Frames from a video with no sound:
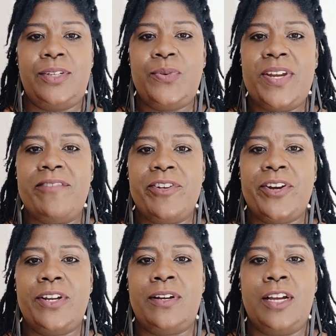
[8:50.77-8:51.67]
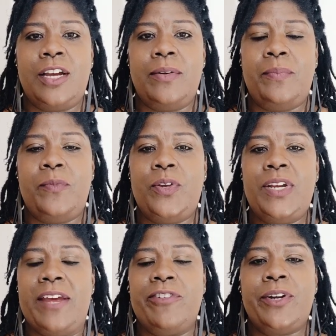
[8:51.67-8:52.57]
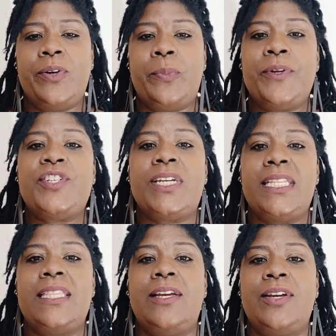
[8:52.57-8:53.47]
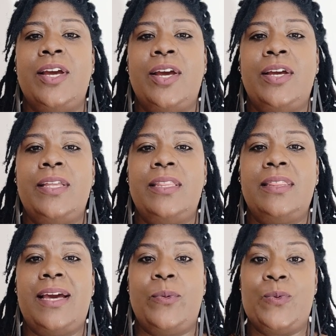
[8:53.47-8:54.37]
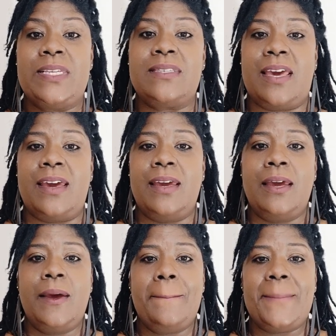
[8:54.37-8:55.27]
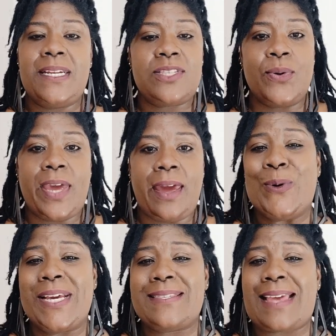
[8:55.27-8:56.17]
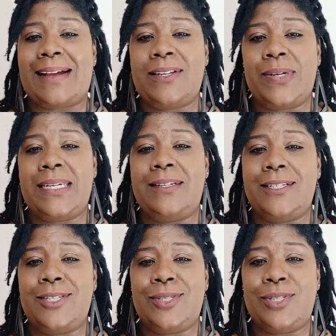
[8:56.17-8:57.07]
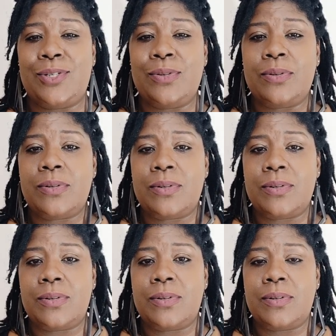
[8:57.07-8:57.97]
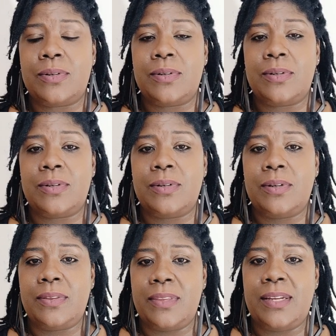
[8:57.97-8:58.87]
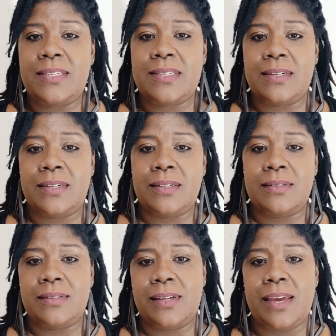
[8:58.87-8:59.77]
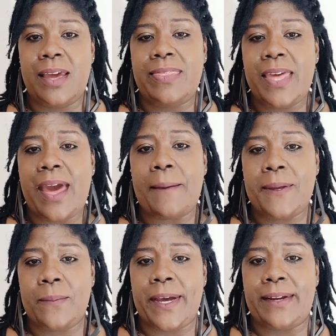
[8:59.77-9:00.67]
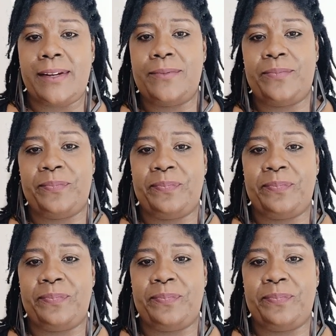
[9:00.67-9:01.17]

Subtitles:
You're never gonna appreciate anything that we say. But it's okay. Know exactly what they need to do. They're listening and they're happy about it.